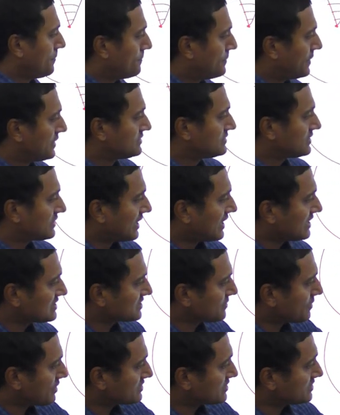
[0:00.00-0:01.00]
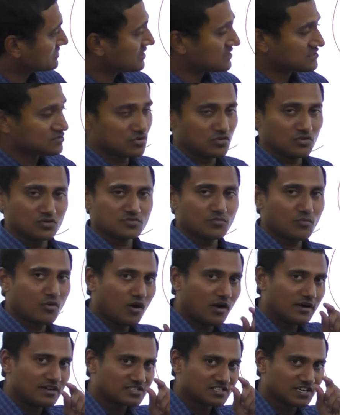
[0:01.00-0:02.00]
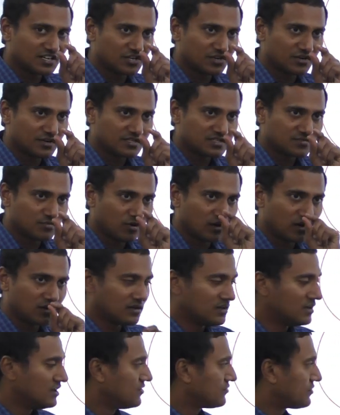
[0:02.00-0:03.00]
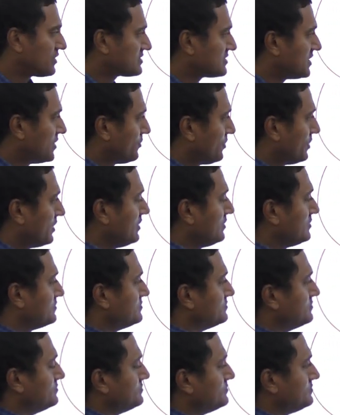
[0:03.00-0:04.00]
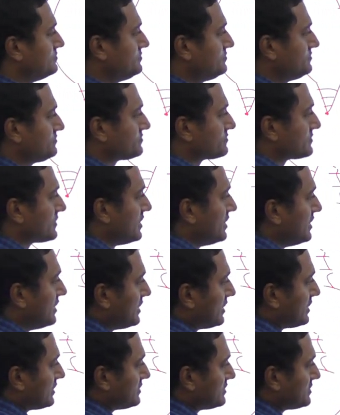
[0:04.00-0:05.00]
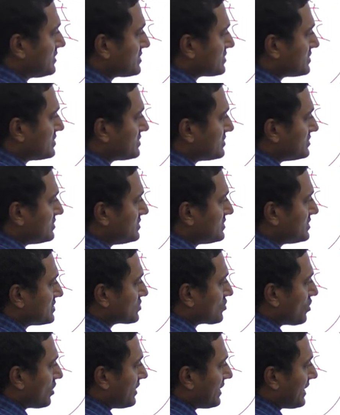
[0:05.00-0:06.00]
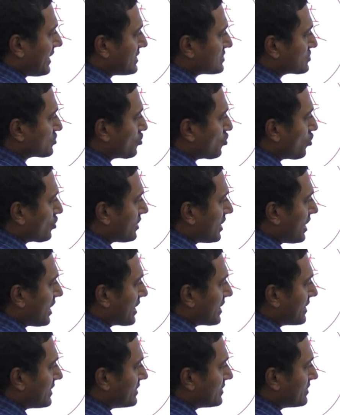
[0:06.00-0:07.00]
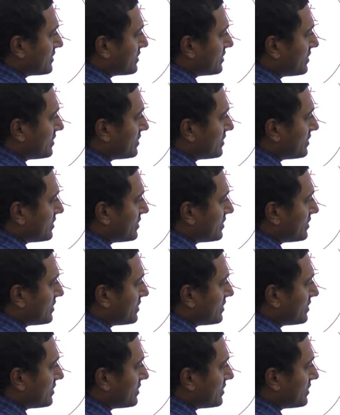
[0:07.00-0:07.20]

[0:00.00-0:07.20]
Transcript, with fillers: But there are some others also, small discontinuity, small. For example, this is called as Conrad.